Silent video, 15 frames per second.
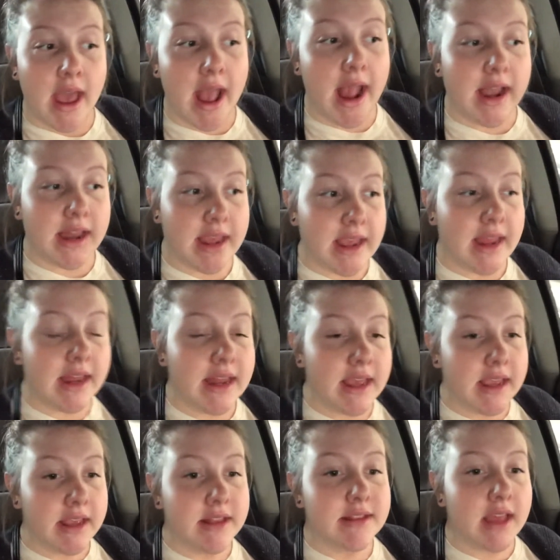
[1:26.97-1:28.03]
and it
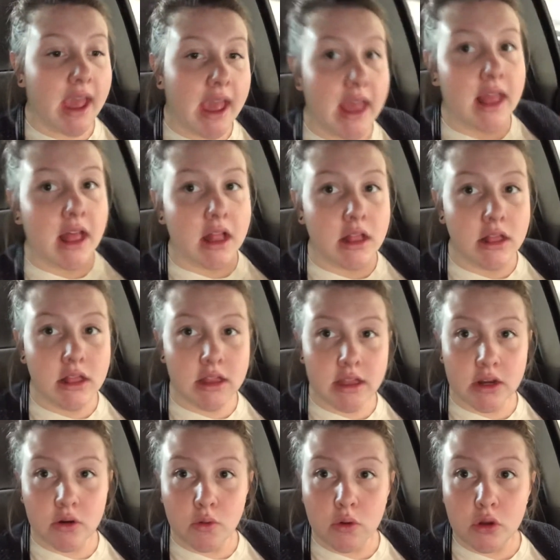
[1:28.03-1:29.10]
is a
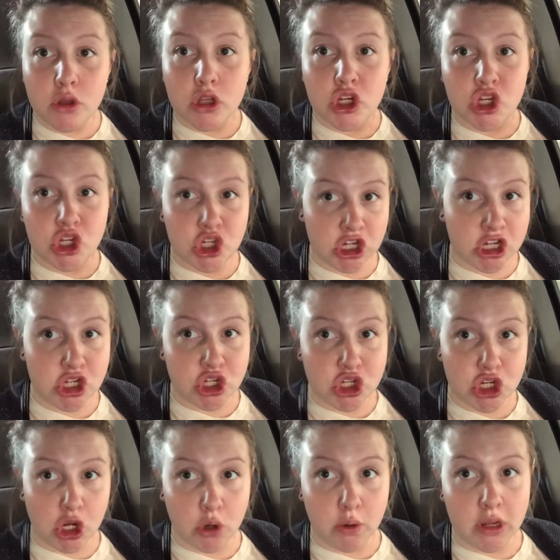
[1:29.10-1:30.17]
literal shit
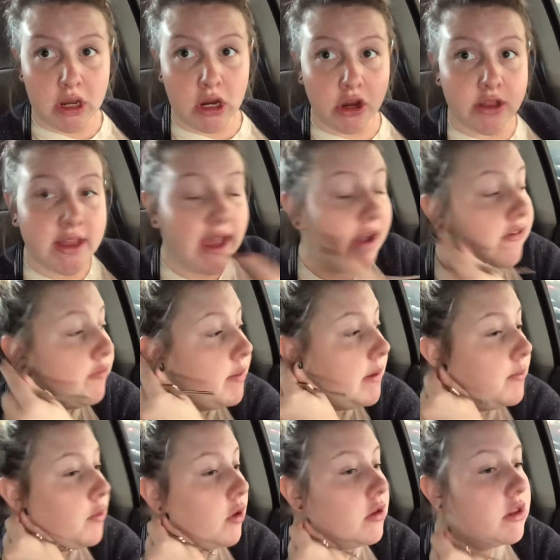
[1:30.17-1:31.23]
show here. They have
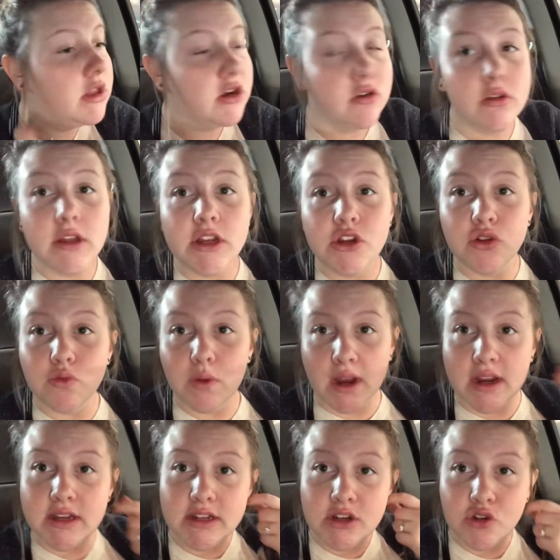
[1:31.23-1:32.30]
people literally
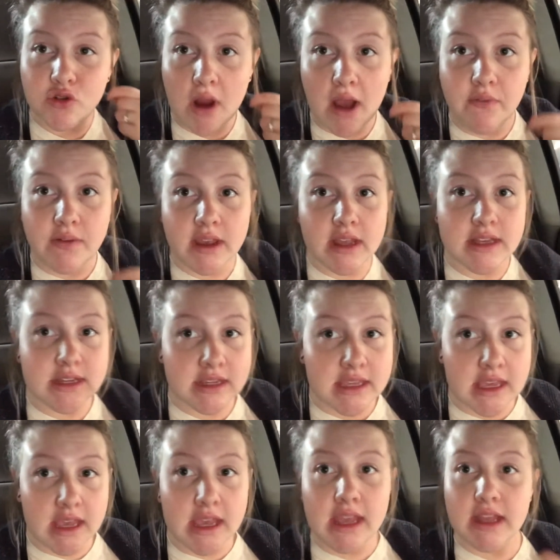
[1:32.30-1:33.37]
directing traffic to
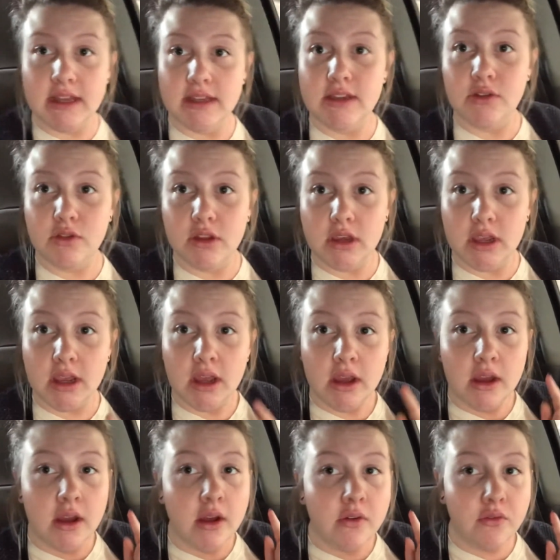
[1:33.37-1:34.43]
get into the
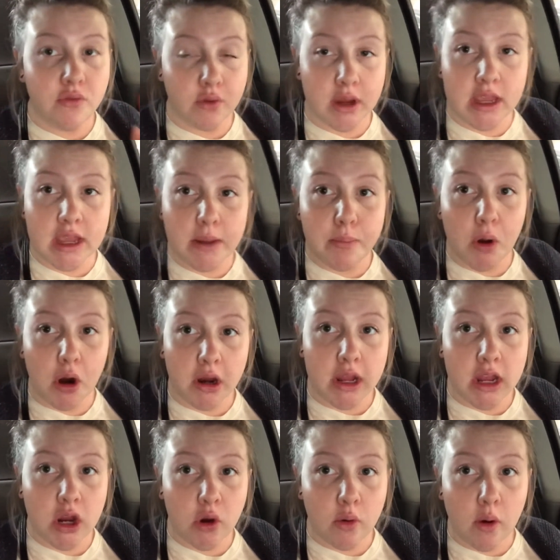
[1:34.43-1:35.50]
freaking
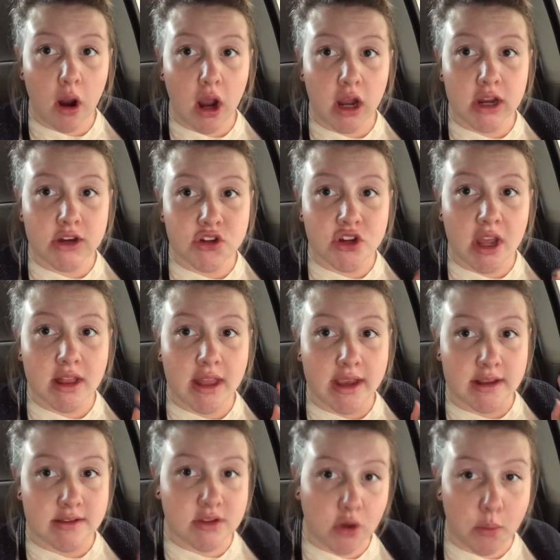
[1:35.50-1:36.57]
parking garage,
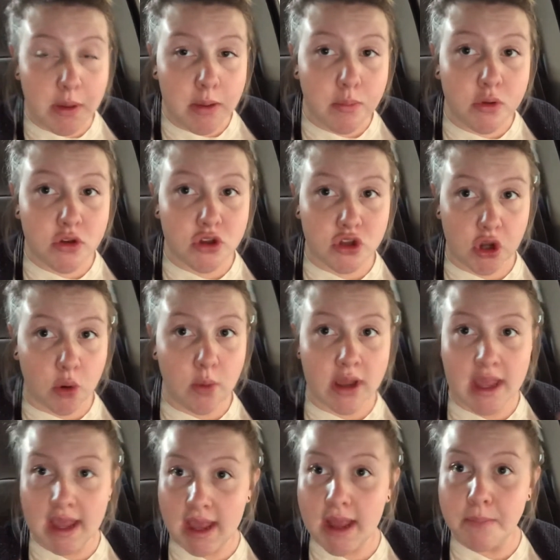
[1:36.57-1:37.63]
like so people don't
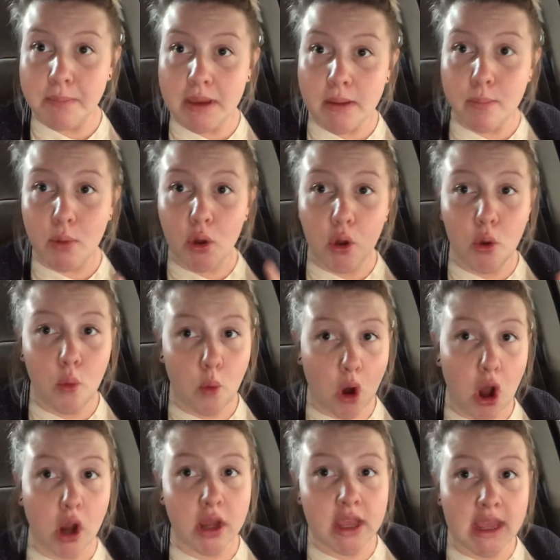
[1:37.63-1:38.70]
hit people
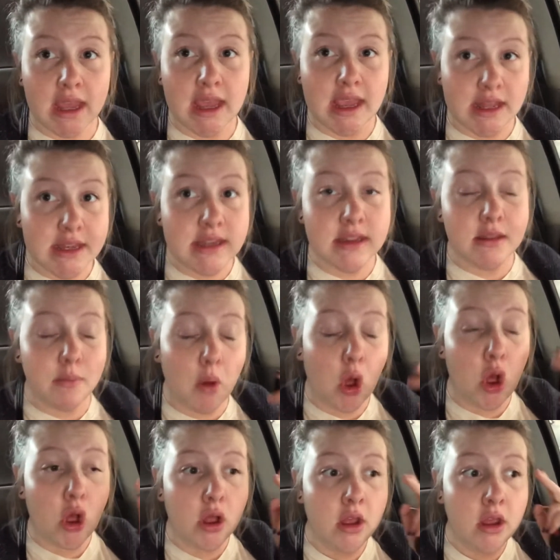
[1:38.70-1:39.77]
walking into the
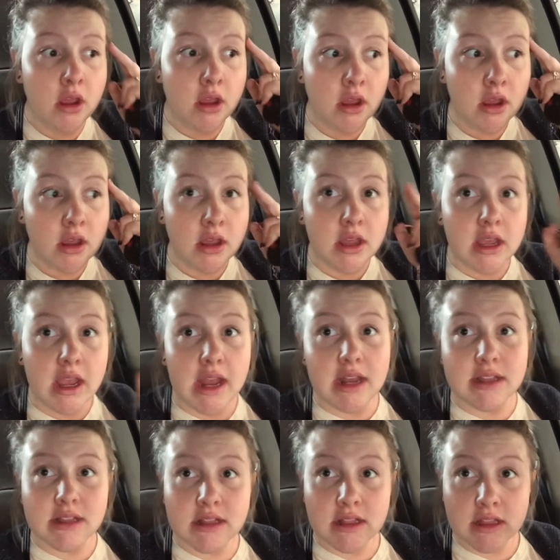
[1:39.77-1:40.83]
mall. It
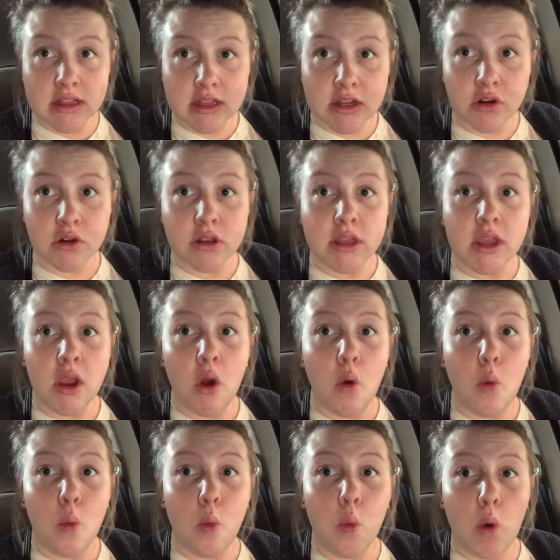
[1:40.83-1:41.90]
is literally
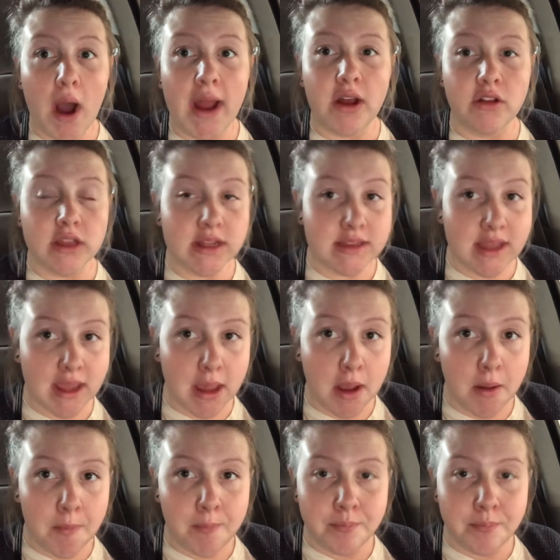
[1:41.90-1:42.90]
wild. It's like